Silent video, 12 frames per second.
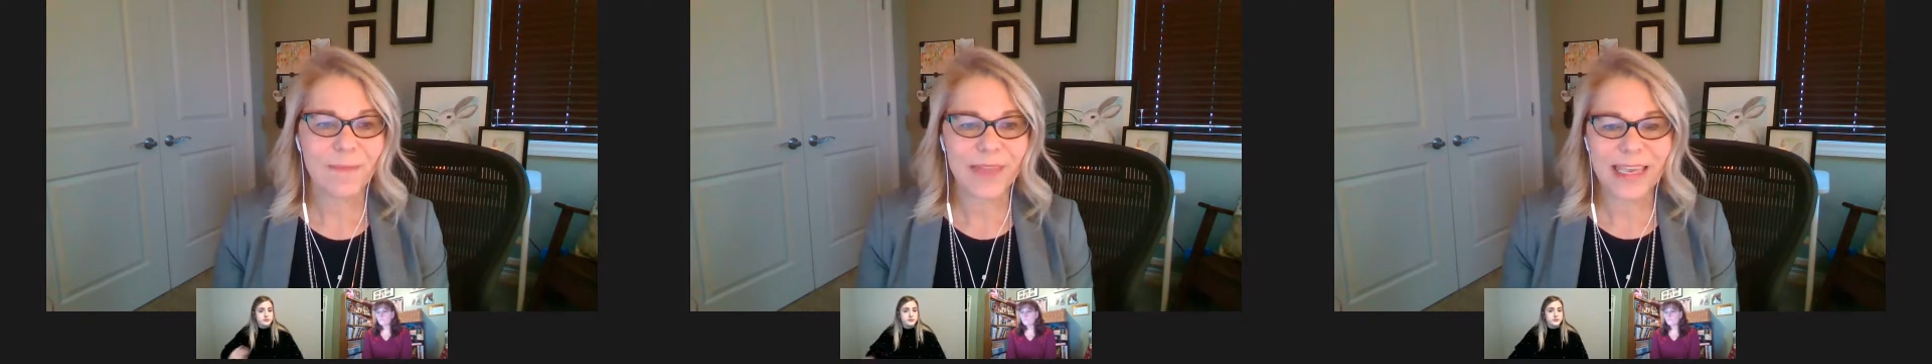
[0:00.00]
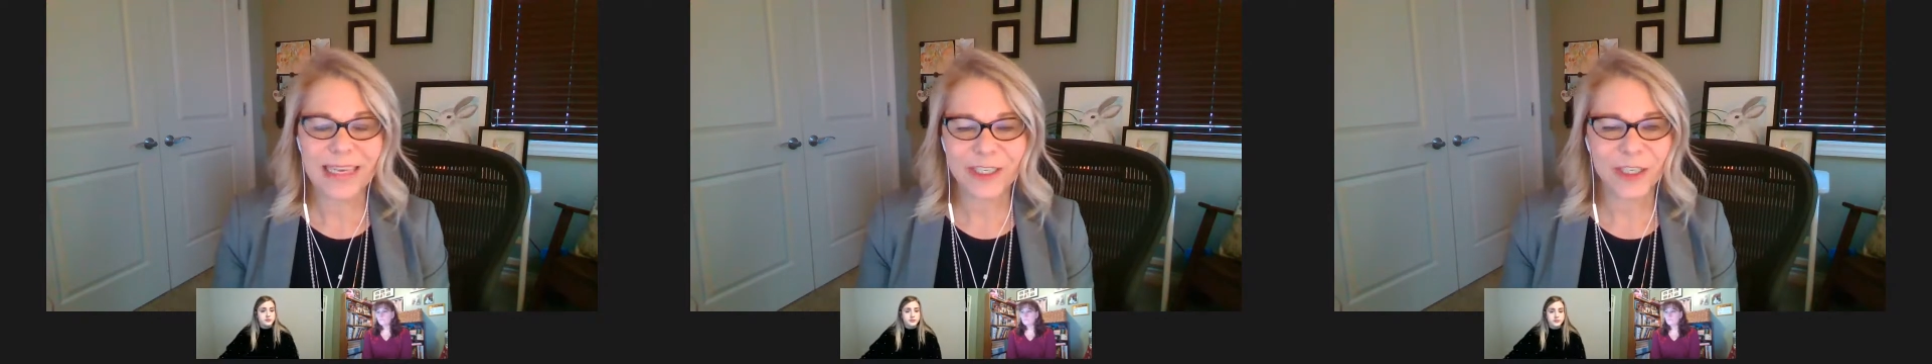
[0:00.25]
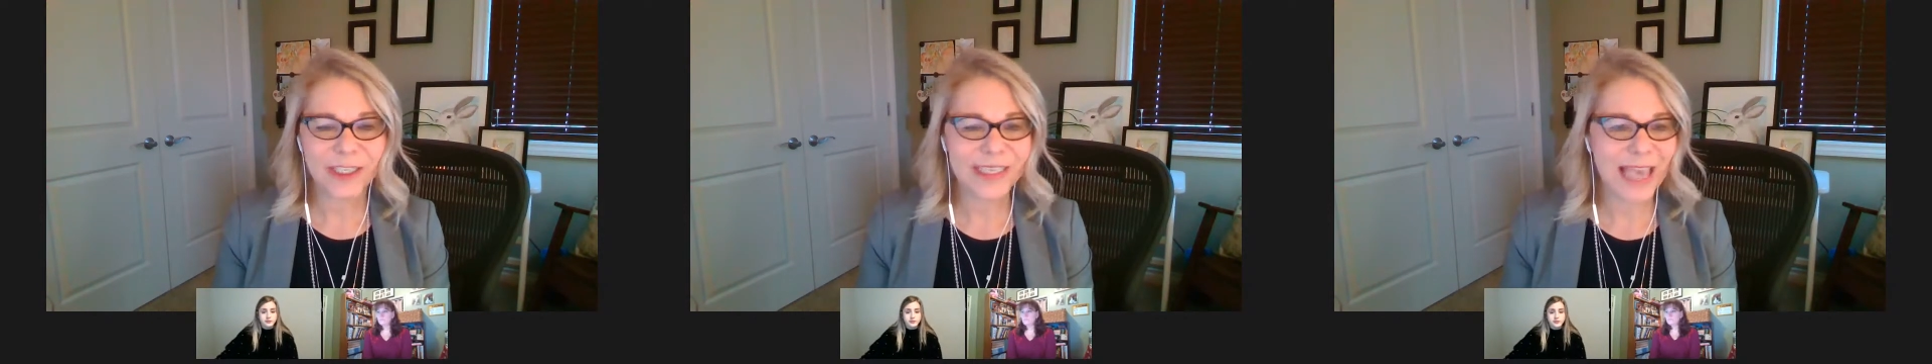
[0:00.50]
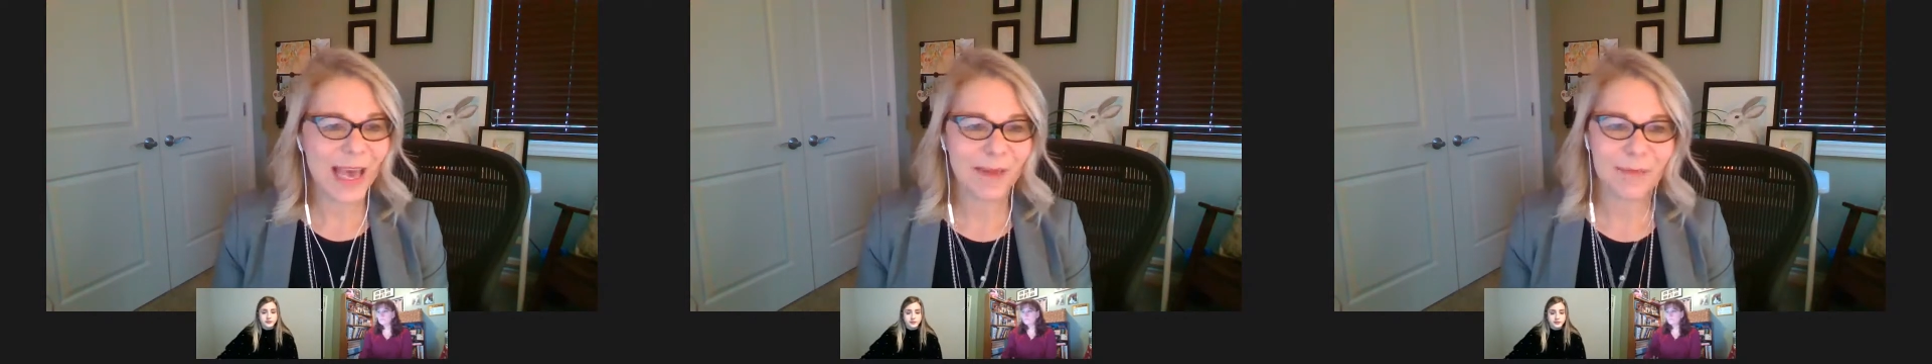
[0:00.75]
It just
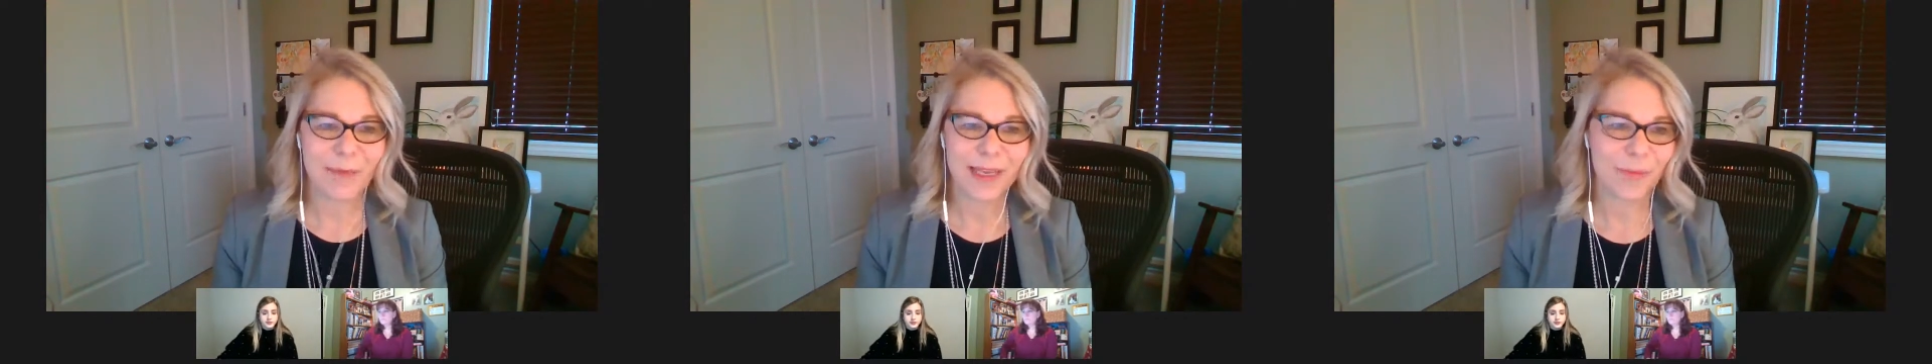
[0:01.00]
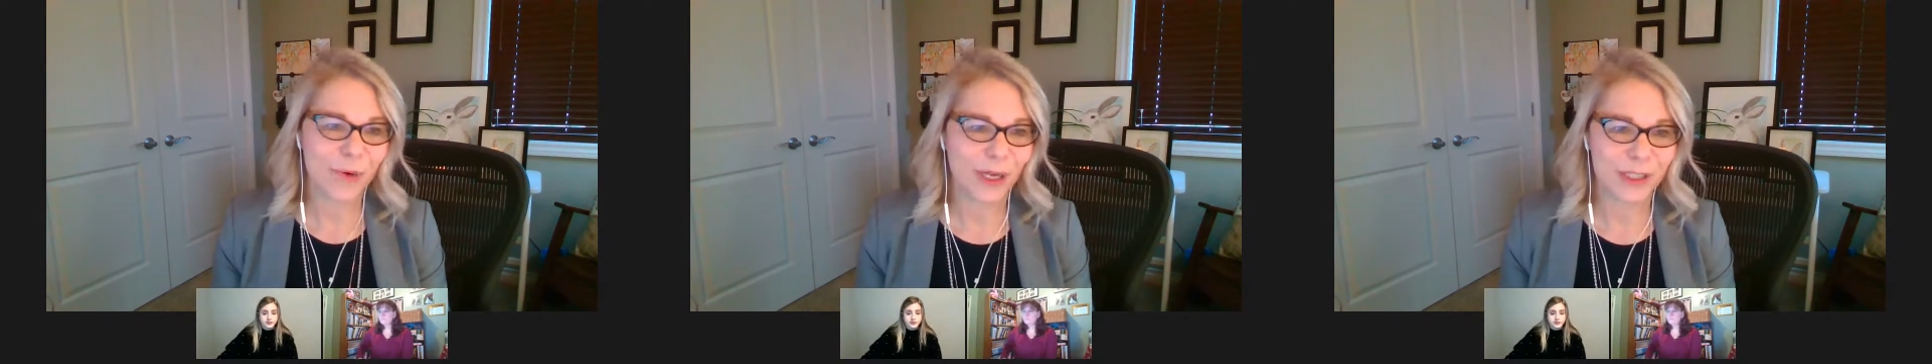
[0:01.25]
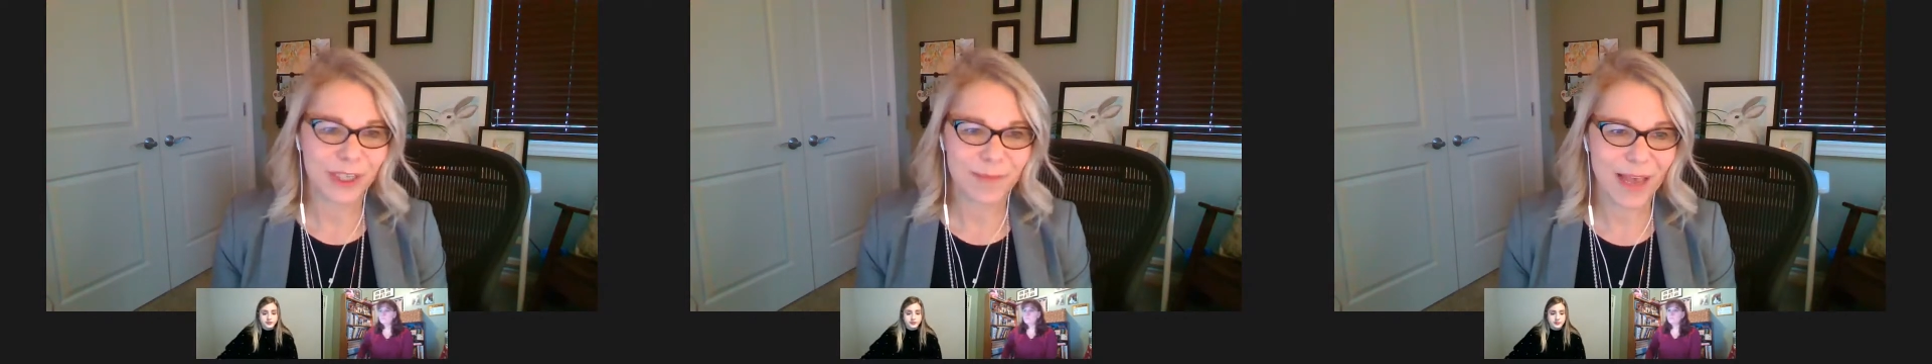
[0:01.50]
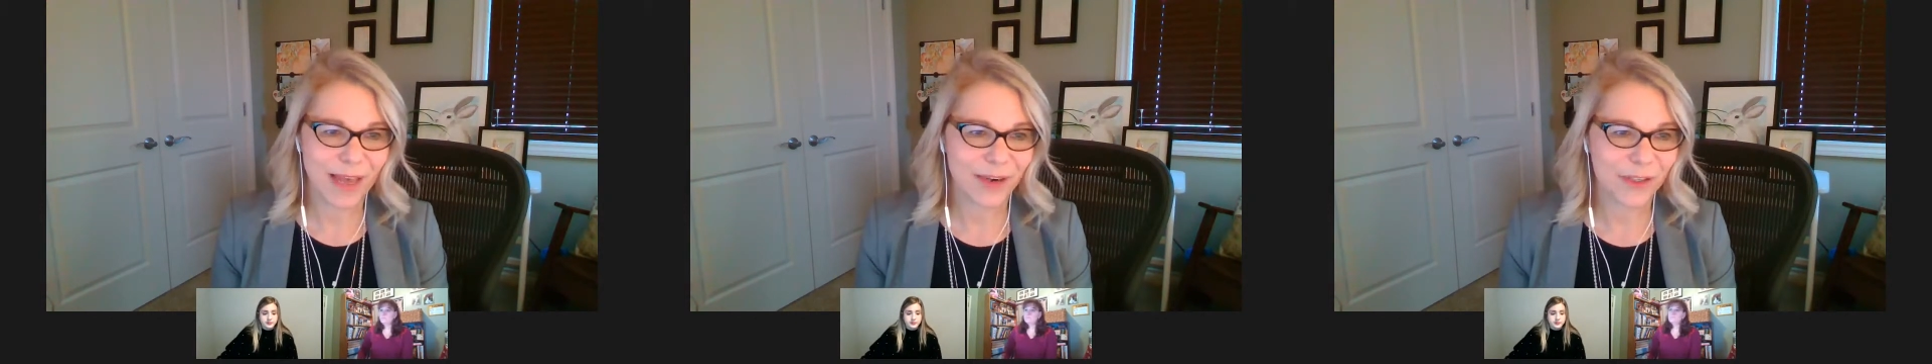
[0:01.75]
can't be a project
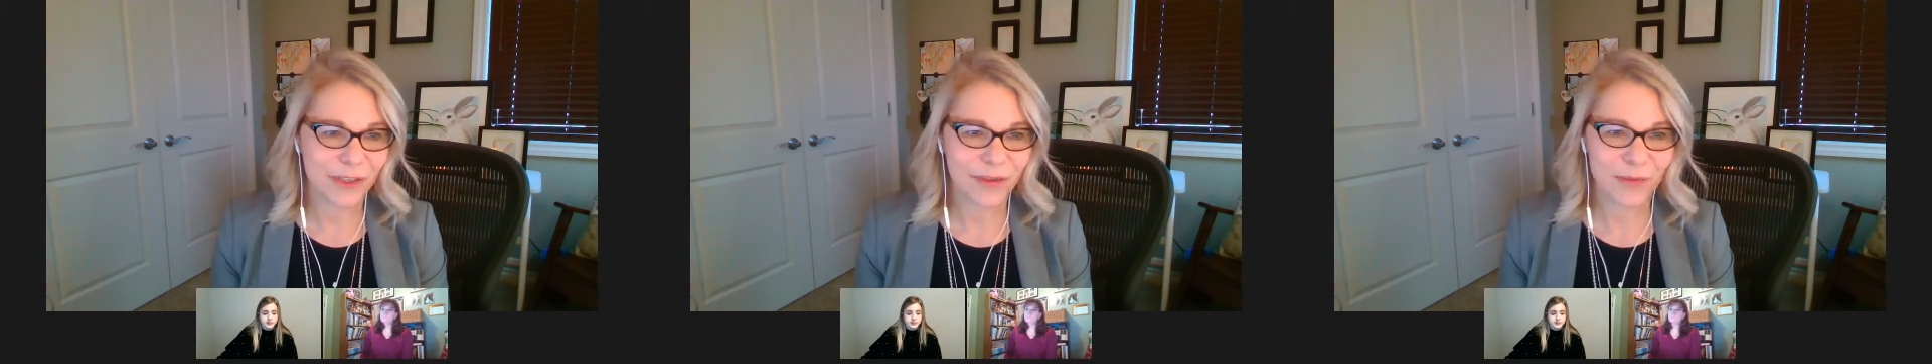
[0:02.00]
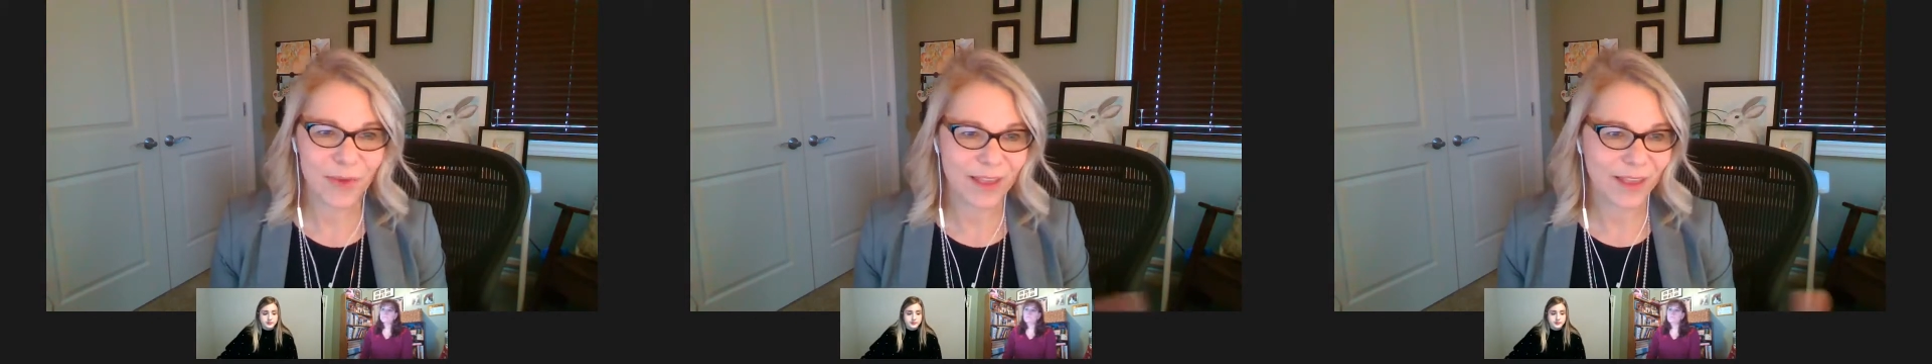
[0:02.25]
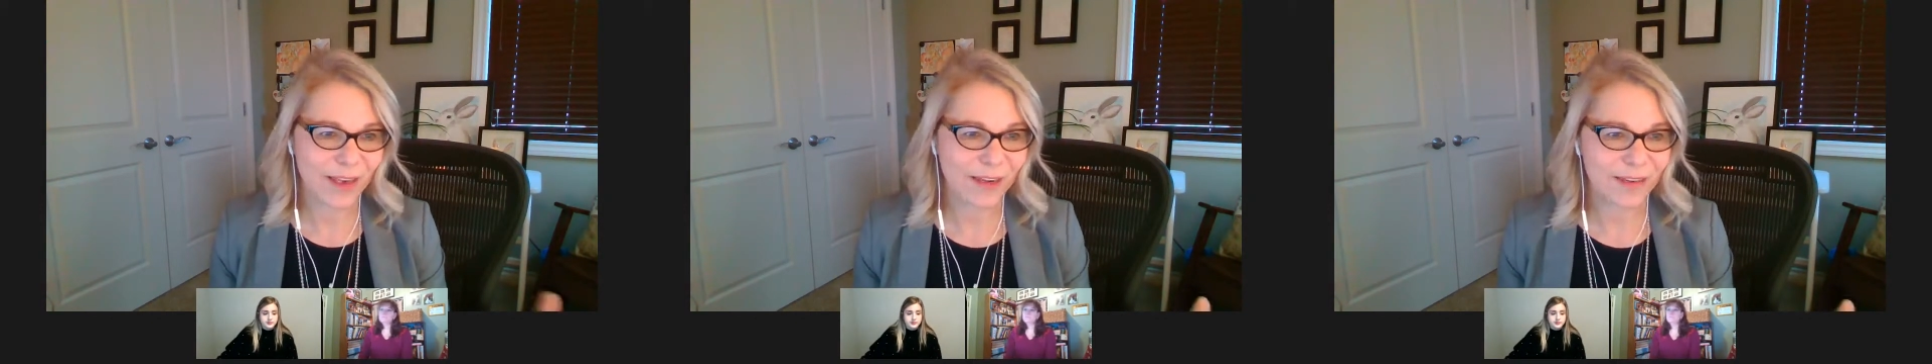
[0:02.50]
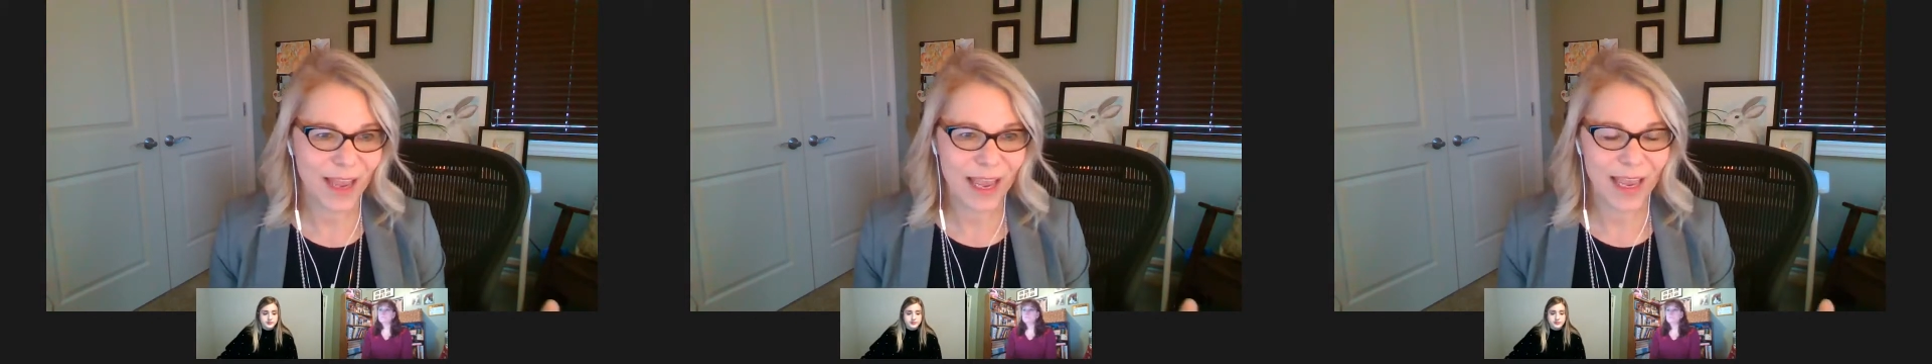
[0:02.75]
manager within
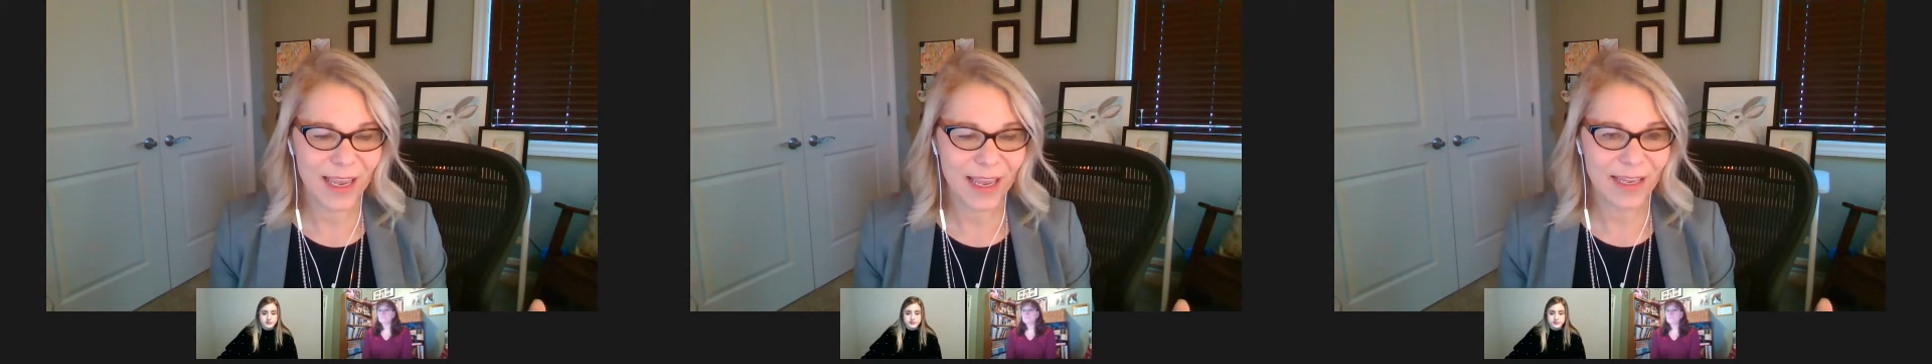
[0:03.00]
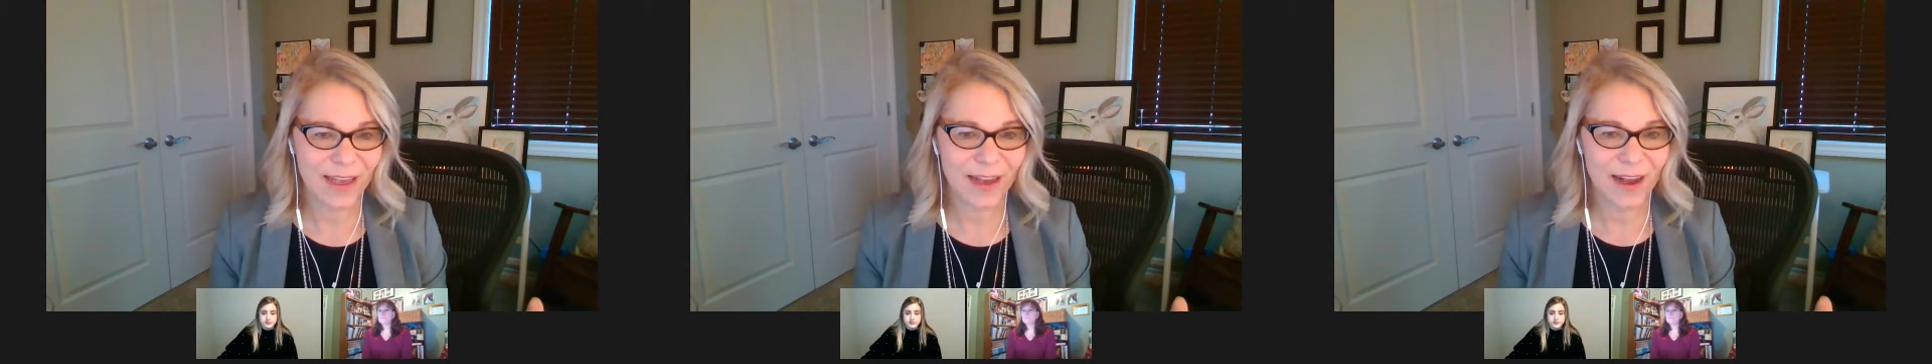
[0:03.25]
a